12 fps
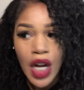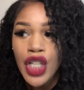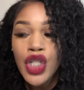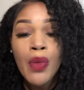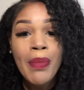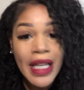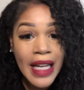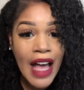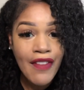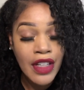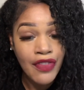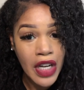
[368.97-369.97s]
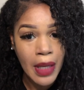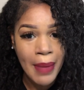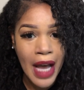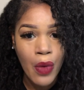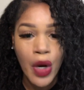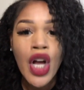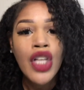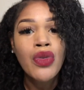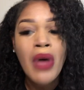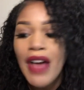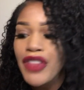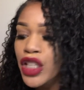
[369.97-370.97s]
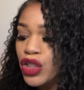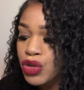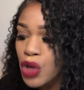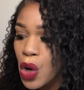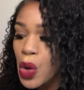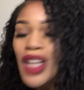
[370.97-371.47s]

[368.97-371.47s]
You've been having the fucking power. You have the control.